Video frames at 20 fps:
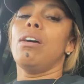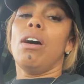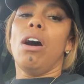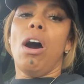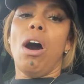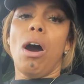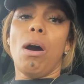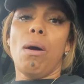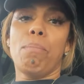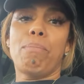
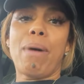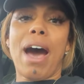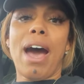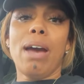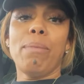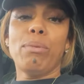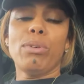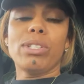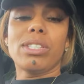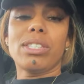
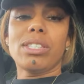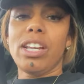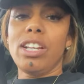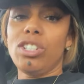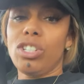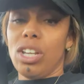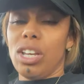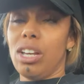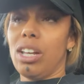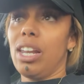Bible
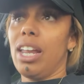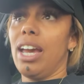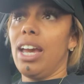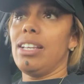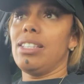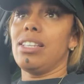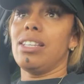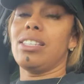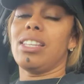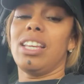teaching
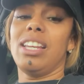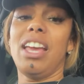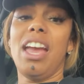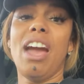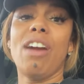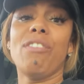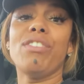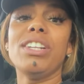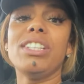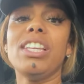classes, and
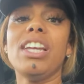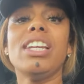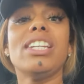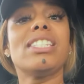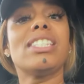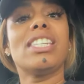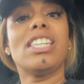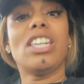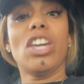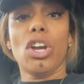everything
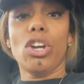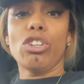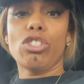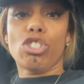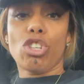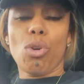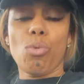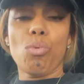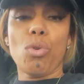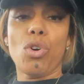is geared
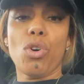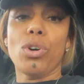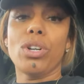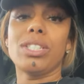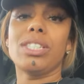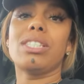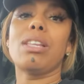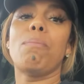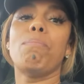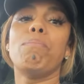
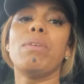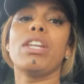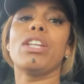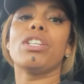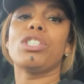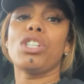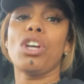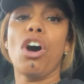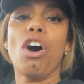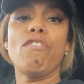towards the
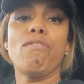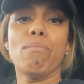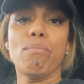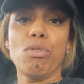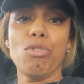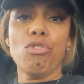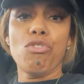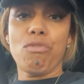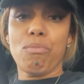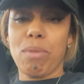minister of
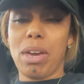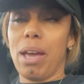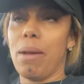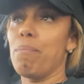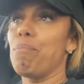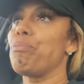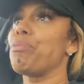movement.